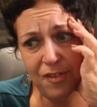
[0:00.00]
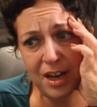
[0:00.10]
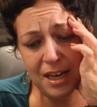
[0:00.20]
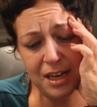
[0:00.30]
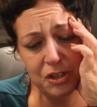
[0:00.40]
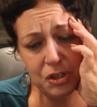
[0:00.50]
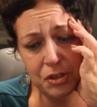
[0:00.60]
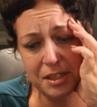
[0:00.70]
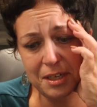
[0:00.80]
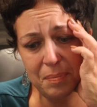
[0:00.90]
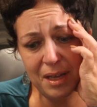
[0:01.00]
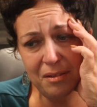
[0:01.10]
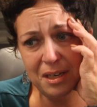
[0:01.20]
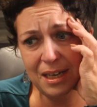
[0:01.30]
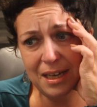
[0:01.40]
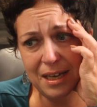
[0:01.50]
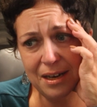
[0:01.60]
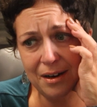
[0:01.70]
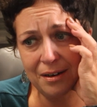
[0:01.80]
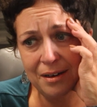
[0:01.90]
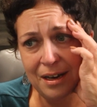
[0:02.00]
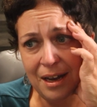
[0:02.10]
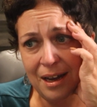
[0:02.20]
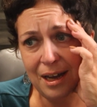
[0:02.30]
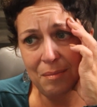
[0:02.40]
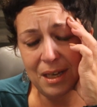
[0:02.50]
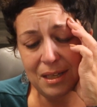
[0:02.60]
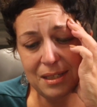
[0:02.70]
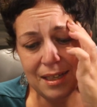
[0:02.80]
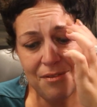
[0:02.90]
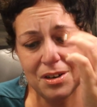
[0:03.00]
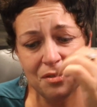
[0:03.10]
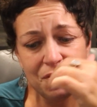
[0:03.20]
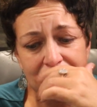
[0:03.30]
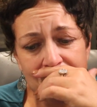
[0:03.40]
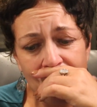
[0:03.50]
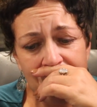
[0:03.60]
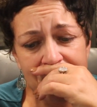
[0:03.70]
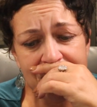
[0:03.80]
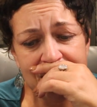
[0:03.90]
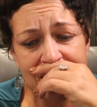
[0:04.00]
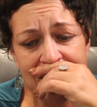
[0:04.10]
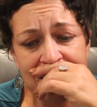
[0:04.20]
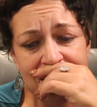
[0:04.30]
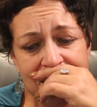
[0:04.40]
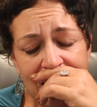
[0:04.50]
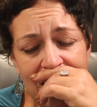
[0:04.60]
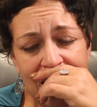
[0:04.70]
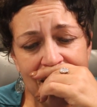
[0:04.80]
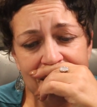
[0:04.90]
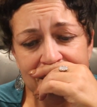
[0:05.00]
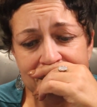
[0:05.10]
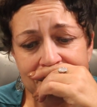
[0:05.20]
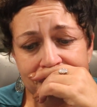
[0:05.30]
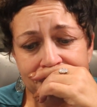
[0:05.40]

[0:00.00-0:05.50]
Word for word: financial stability here. I mean, the Seven of Swords is. Uh,